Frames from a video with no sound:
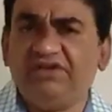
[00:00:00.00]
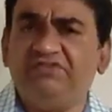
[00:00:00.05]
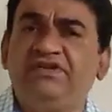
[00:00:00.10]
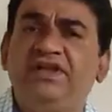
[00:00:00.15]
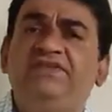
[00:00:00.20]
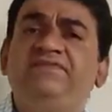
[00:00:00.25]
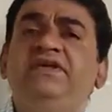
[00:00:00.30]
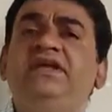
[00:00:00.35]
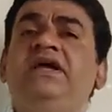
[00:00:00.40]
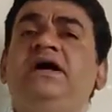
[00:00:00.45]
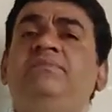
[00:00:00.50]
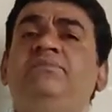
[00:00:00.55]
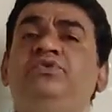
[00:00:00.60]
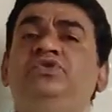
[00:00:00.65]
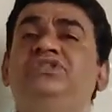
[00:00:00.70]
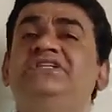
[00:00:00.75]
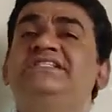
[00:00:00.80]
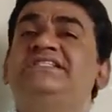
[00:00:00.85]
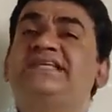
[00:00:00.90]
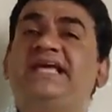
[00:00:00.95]
When we come
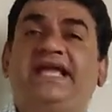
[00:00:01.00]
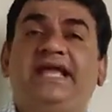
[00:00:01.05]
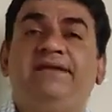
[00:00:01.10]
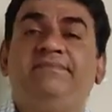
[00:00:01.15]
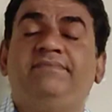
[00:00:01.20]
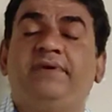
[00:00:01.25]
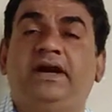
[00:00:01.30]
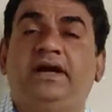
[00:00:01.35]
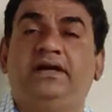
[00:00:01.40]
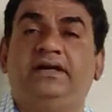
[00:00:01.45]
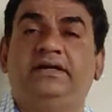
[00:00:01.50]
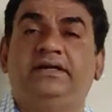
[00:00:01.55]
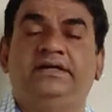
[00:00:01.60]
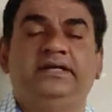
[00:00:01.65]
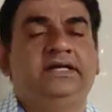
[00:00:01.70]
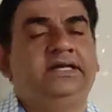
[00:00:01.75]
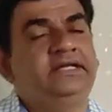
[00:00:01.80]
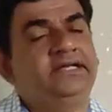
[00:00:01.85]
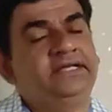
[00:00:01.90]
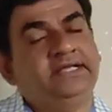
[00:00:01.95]
to the second part,
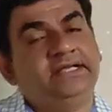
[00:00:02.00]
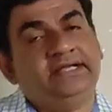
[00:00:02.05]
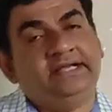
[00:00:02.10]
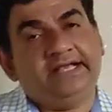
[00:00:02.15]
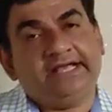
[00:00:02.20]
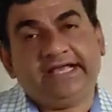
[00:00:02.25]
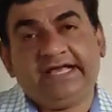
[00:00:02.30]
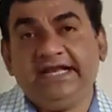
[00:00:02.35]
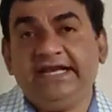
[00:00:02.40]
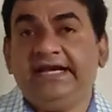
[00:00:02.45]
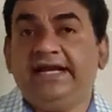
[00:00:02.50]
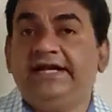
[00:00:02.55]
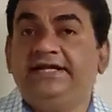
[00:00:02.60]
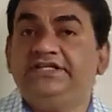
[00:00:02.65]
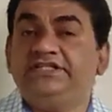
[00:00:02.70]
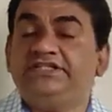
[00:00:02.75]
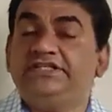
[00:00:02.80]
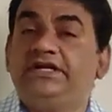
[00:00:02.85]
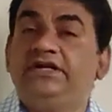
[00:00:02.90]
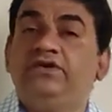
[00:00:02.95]
in
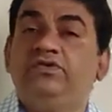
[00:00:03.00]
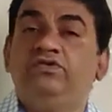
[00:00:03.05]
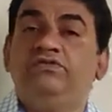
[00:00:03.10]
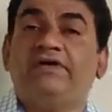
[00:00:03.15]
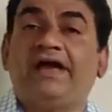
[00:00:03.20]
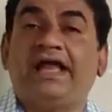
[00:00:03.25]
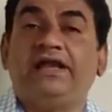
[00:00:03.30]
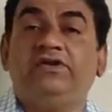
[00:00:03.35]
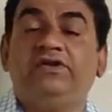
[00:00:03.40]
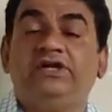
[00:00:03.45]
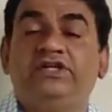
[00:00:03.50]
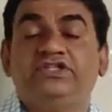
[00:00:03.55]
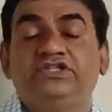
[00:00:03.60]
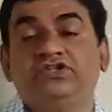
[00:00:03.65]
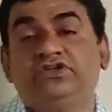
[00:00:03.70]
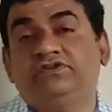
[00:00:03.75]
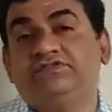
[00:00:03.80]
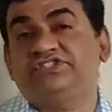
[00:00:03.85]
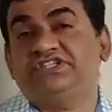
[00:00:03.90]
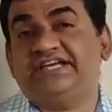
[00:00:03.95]
addition to
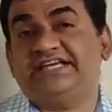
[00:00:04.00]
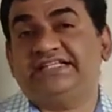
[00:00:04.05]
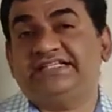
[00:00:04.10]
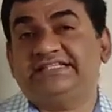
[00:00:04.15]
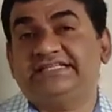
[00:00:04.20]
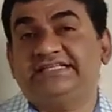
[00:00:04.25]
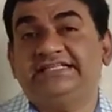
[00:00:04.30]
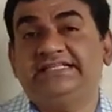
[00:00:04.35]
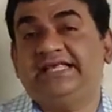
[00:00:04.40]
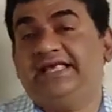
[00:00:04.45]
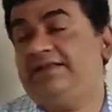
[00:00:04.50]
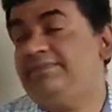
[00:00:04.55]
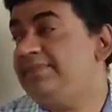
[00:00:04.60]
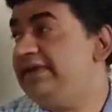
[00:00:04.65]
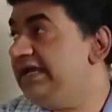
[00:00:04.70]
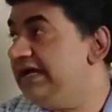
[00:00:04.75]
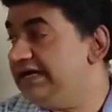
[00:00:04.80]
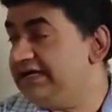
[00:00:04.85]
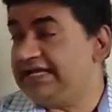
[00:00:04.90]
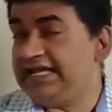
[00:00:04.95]
valuation of shares, there will
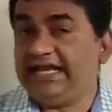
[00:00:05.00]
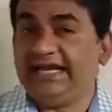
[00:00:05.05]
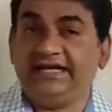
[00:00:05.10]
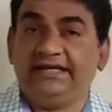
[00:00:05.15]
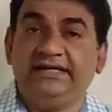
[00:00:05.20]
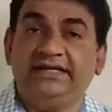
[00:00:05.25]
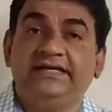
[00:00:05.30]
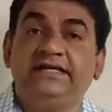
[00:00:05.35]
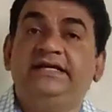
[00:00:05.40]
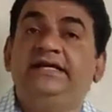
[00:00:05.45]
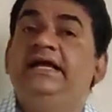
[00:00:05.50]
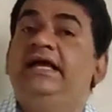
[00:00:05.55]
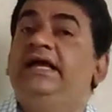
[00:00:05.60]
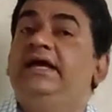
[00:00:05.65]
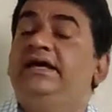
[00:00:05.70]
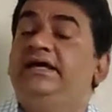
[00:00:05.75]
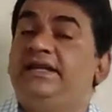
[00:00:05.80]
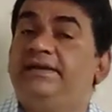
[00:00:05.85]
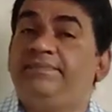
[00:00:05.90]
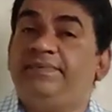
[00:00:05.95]
be again
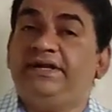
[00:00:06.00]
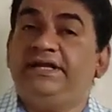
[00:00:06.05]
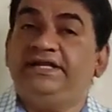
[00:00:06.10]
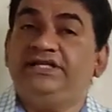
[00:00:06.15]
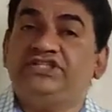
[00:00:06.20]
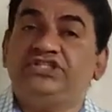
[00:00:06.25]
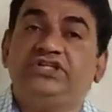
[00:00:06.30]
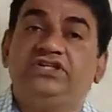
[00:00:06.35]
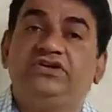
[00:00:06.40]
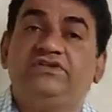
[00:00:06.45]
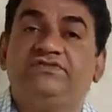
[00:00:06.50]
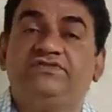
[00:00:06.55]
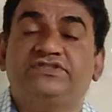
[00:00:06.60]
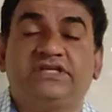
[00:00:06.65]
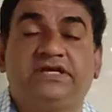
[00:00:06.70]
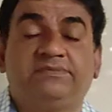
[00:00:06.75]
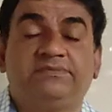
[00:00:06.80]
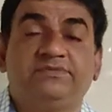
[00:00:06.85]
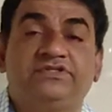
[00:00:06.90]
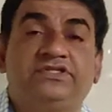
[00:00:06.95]
repetition of
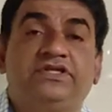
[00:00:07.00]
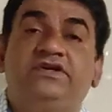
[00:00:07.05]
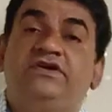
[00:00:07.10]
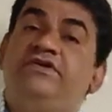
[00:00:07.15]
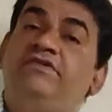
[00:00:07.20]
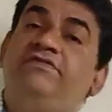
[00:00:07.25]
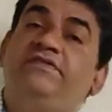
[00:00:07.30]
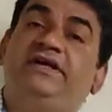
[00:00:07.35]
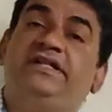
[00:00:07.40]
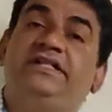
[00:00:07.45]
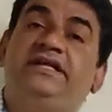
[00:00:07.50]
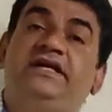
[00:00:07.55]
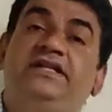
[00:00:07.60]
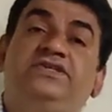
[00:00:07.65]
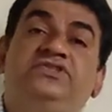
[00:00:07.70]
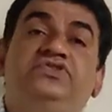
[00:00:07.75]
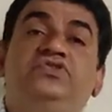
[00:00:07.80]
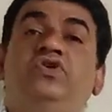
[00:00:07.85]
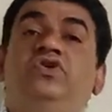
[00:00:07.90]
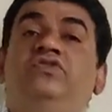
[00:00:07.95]
sums where there
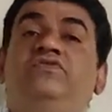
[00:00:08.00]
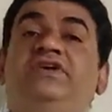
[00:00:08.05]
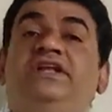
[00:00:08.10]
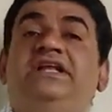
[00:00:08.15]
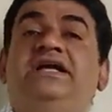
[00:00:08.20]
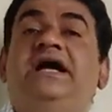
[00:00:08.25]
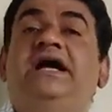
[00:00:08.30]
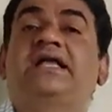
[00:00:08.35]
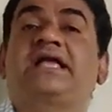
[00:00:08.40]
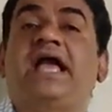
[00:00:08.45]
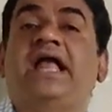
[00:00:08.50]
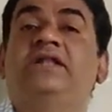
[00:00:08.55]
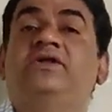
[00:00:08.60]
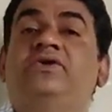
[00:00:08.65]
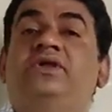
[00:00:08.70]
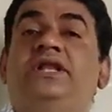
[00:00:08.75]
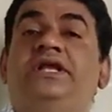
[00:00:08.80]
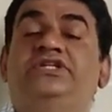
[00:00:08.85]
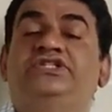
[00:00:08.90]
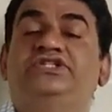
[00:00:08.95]
is goodwill
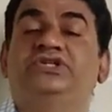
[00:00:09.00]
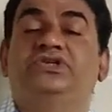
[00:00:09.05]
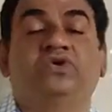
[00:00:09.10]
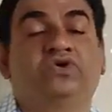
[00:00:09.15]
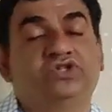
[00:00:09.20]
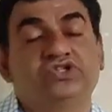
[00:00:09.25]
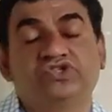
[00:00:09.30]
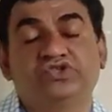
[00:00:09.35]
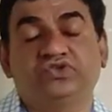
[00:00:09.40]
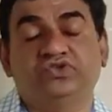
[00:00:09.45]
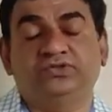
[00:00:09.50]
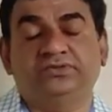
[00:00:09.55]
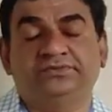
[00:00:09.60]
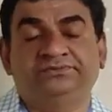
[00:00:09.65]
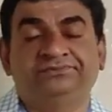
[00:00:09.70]
calculation also.